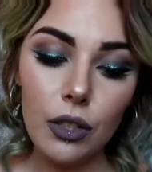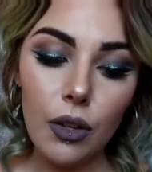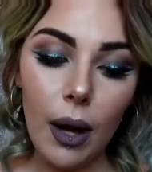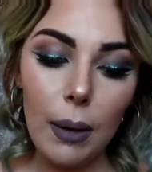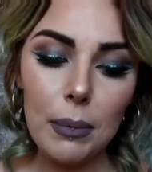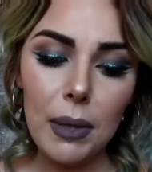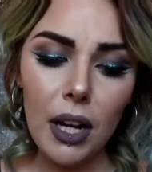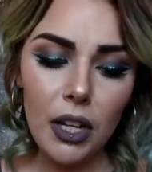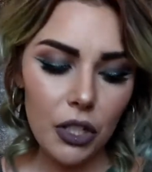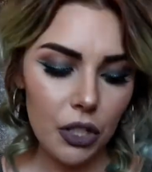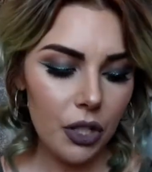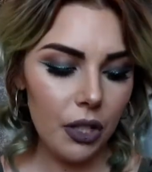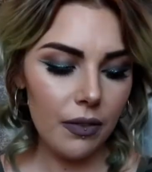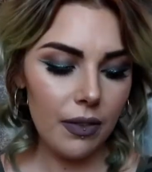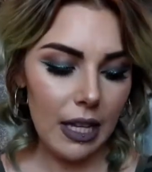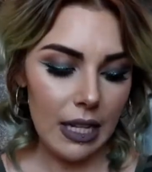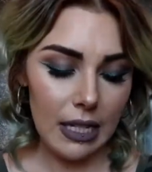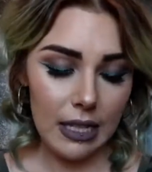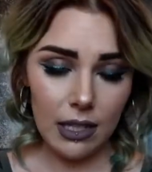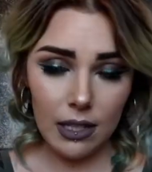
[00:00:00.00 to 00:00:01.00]
So I'm not sure
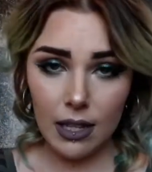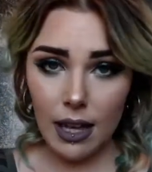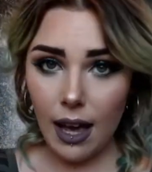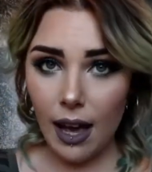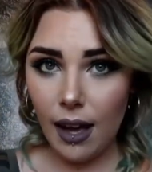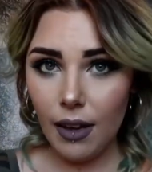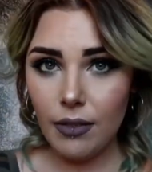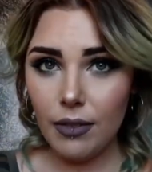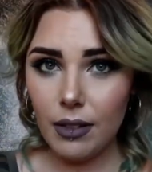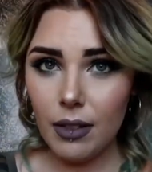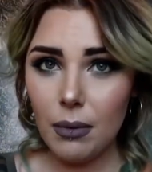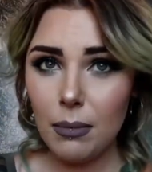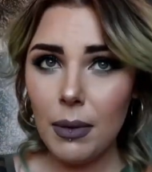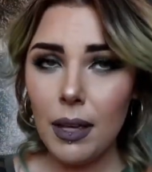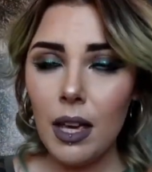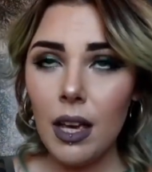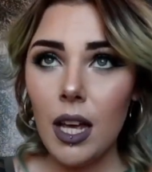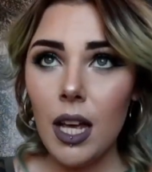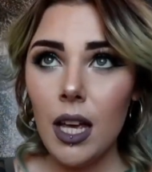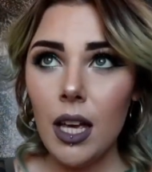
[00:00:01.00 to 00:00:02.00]
if they still have
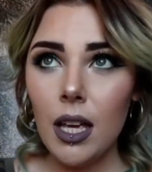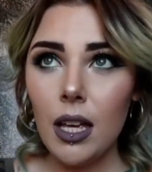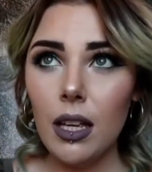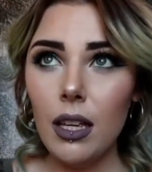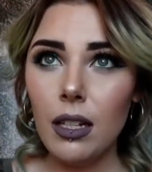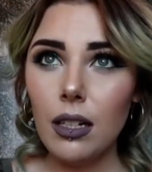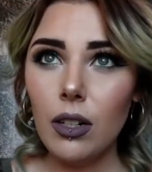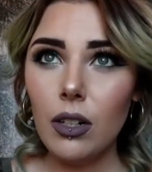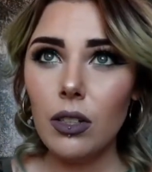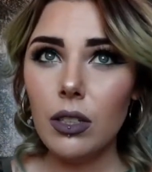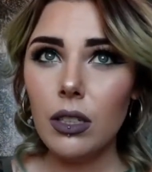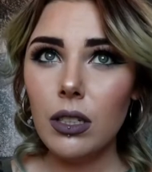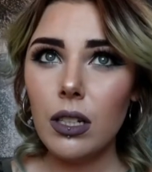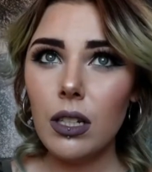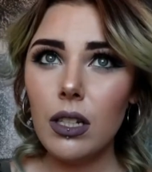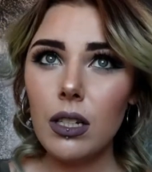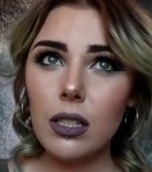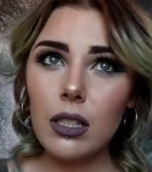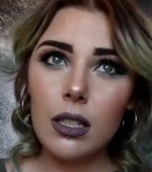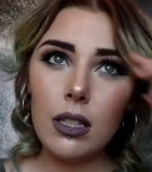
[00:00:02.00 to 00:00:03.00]
them in
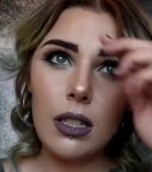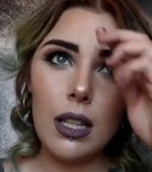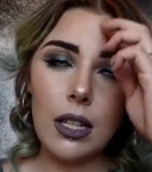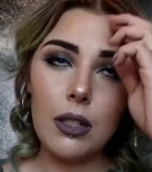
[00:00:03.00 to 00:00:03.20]
Ulta.